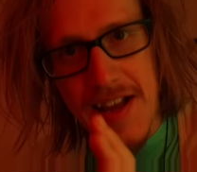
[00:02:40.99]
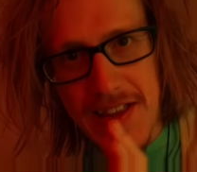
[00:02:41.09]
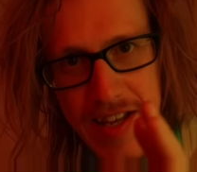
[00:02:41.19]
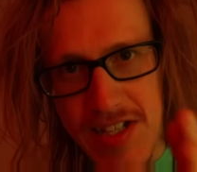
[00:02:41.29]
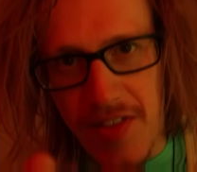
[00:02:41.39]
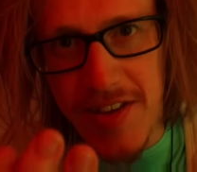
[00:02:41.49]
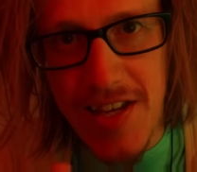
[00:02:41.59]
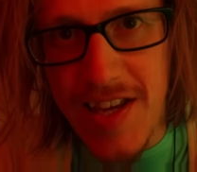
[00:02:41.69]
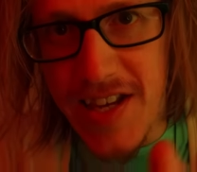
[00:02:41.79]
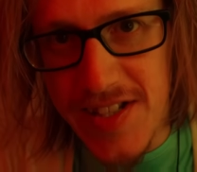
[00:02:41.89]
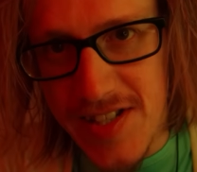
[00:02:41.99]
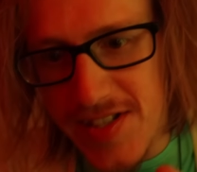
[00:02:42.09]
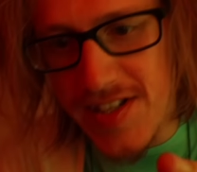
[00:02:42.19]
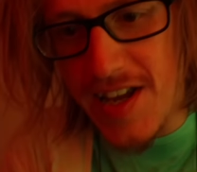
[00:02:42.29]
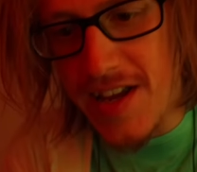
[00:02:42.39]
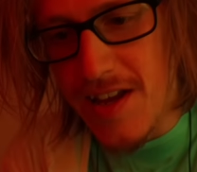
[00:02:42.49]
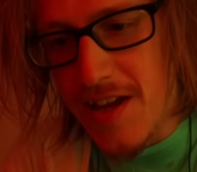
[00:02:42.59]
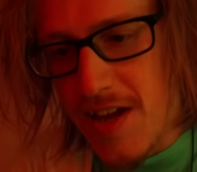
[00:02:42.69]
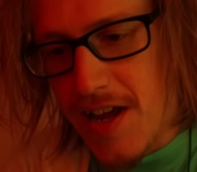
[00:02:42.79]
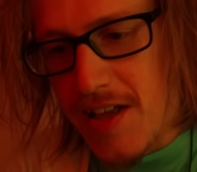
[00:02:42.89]
These are the keys, you see.
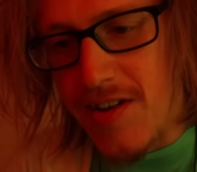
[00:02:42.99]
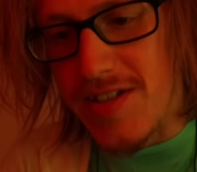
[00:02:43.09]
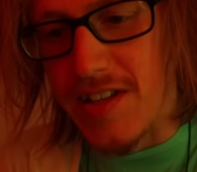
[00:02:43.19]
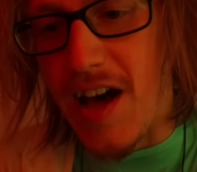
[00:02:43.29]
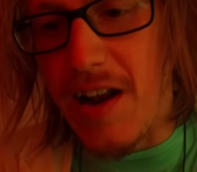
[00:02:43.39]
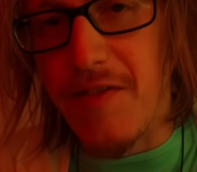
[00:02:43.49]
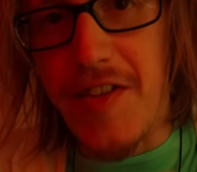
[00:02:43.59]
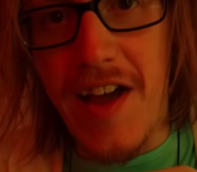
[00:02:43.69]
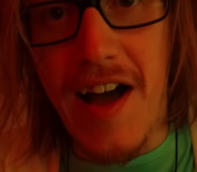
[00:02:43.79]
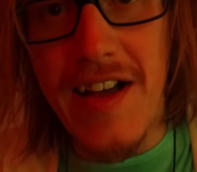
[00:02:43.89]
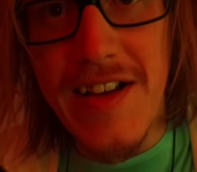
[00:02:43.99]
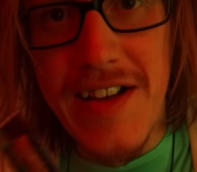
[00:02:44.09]
There's a lot of the, uh,